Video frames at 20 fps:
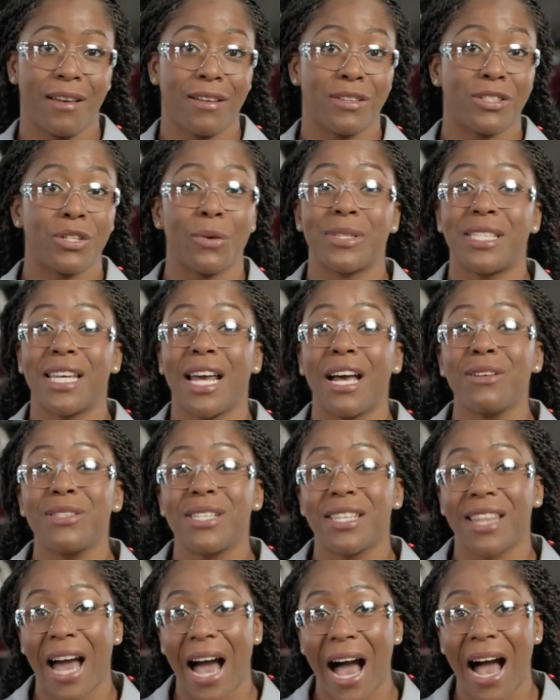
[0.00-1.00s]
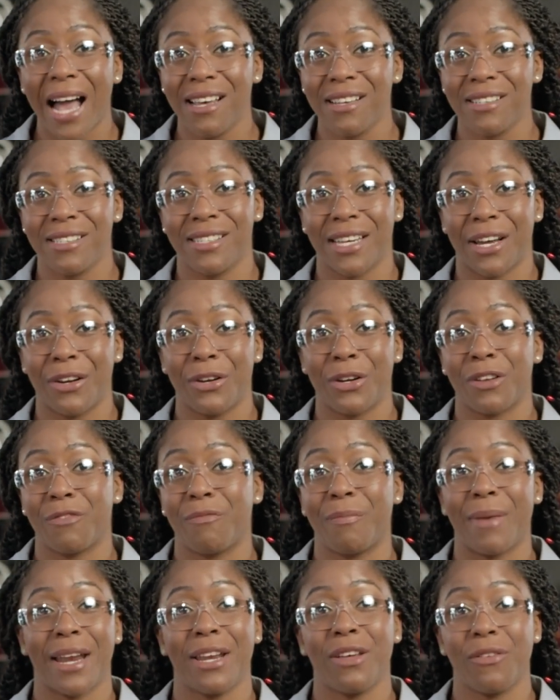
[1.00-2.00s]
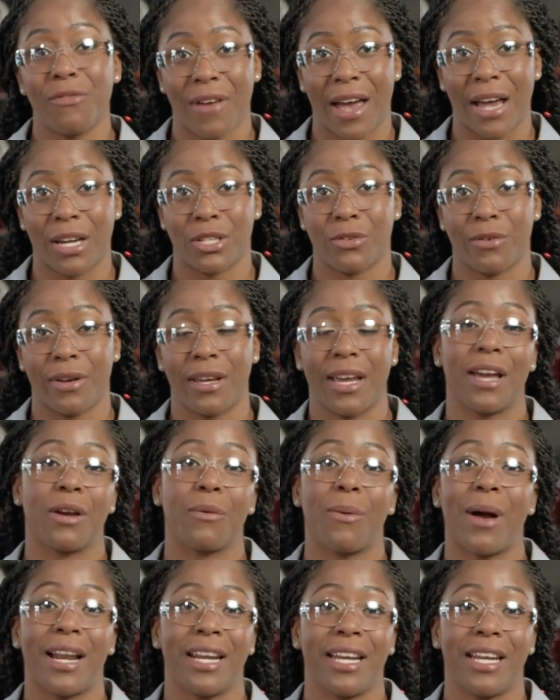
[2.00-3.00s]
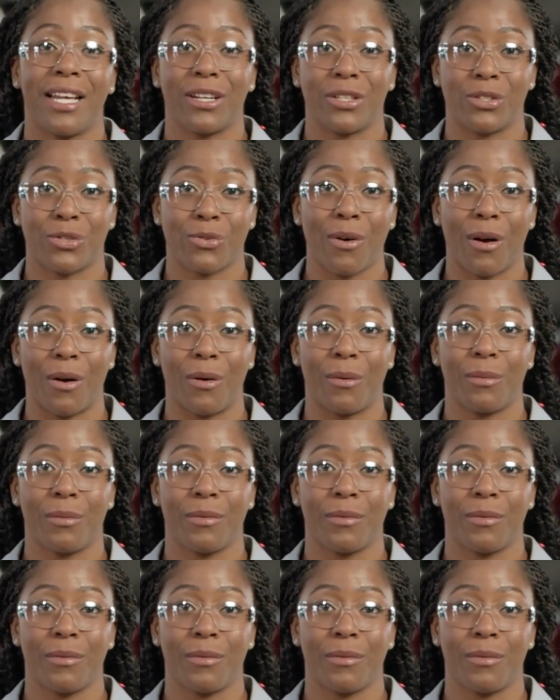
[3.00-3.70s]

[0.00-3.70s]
so it's held to the highest standard of manufacturing and quality control.